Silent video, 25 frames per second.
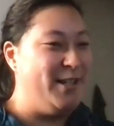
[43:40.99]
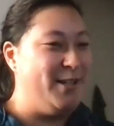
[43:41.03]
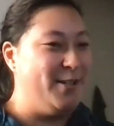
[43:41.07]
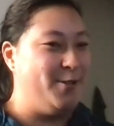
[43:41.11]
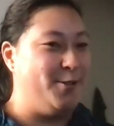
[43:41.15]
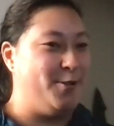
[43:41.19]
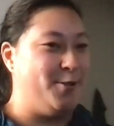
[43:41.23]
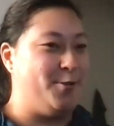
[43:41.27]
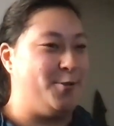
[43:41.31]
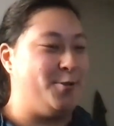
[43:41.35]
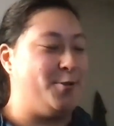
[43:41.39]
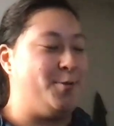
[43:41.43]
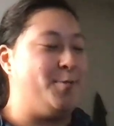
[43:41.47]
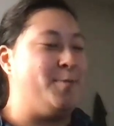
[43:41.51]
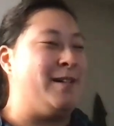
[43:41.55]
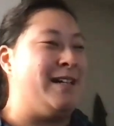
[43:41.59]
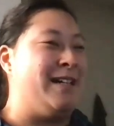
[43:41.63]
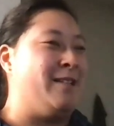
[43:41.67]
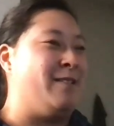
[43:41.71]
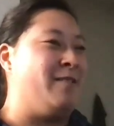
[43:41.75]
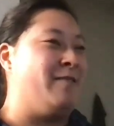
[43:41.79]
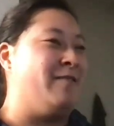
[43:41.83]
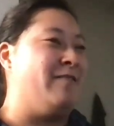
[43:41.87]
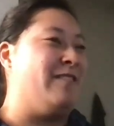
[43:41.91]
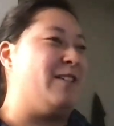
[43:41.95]
social
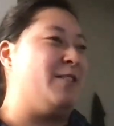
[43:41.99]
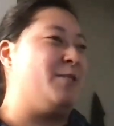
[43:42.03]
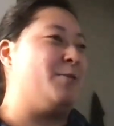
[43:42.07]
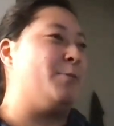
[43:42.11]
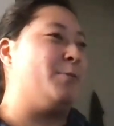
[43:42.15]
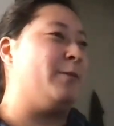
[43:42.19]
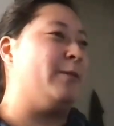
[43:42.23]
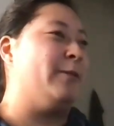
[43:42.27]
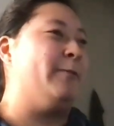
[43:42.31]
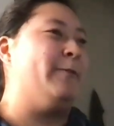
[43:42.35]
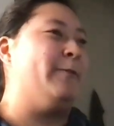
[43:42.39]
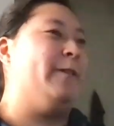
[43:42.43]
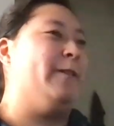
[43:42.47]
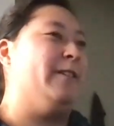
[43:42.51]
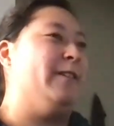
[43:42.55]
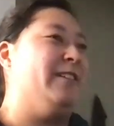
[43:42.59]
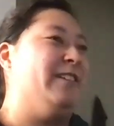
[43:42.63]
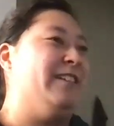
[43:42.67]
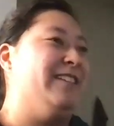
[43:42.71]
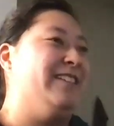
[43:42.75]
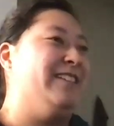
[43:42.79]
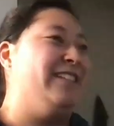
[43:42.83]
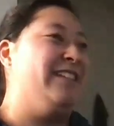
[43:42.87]
model of disability, but,